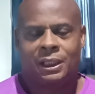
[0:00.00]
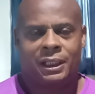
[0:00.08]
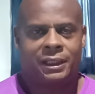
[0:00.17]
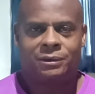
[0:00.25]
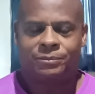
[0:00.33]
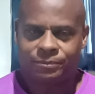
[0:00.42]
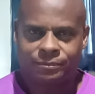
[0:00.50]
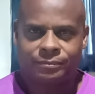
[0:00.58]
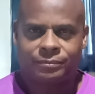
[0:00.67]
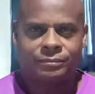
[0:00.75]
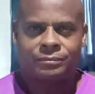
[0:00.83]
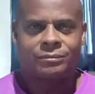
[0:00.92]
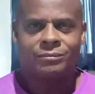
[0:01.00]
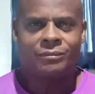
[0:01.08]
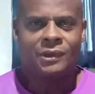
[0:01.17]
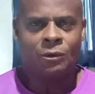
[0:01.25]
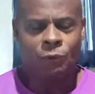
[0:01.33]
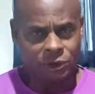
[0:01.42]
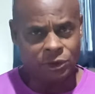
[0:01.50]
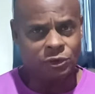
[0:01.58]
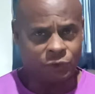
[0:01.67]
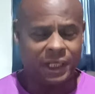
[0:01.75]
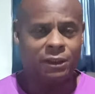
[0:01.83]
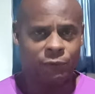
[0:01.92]
and we're
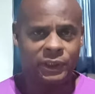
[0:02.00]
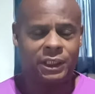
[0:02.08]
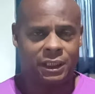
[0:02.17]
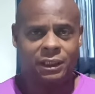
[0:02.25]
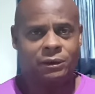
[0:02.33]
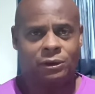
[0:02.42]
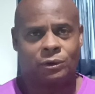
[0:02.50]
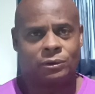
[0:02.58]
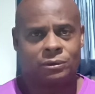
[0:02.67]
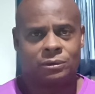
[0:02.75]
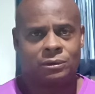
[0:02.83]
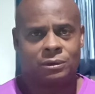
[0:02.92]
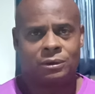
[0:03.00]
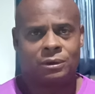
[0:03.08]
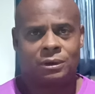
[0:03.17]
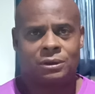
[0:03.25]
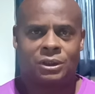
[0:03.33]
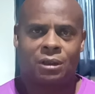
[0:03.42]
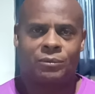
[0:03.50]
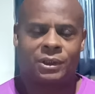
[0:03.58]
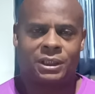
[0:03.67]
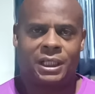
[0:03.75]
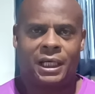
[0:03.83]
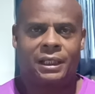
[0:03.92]
just trying to rekindle some
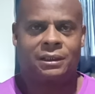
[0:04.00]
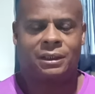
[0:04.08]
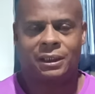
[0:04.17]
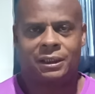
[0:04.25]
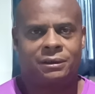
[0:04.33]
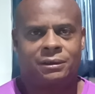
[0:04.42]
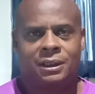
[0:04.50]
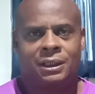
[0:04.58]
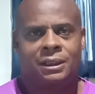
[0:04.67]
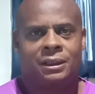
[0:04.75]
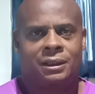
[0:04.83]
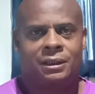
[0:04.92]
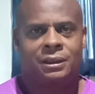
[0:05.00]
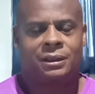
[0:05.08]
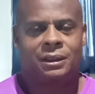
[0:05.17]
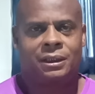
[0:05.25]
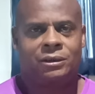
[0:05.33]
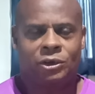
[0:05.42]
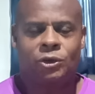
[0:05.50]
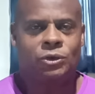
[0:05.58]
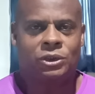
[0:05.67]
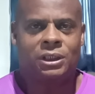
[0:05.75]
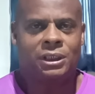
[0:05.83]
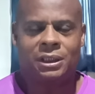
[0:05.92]
of that, and it
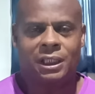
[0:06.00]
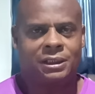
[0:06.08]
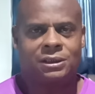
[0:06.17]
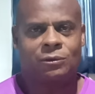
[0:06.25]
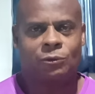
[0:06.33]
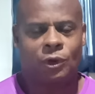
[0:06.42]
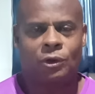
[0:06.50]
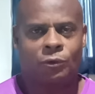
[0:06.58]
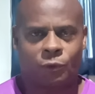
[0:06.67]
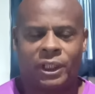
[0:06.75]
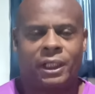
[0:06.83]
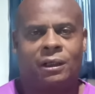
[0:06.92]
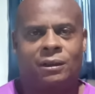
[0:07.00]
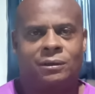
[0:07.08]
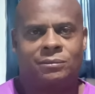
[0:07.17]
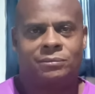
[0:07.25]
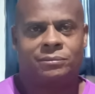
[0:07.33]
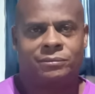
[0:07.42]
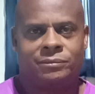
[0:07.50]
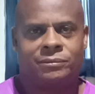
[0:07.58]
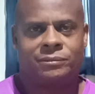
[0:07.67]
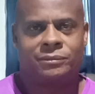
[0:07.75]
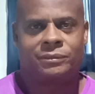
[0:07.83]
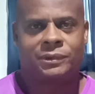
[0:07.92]
usually doesn't work well.
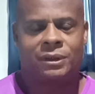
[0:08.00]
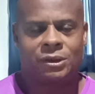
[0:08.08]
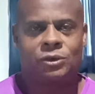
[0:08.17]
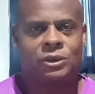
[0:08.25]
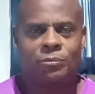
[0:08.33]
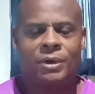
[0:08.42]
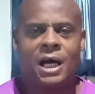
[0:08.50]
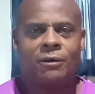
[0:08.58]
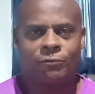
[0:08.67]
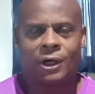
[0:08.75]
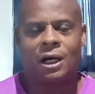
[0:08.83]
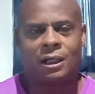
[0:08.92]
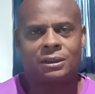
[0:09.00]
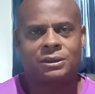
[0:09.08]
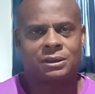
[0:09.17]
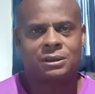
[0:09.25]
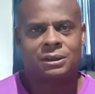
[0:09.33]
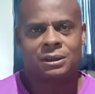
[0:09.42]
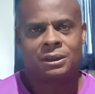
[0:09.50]
It usually backfires.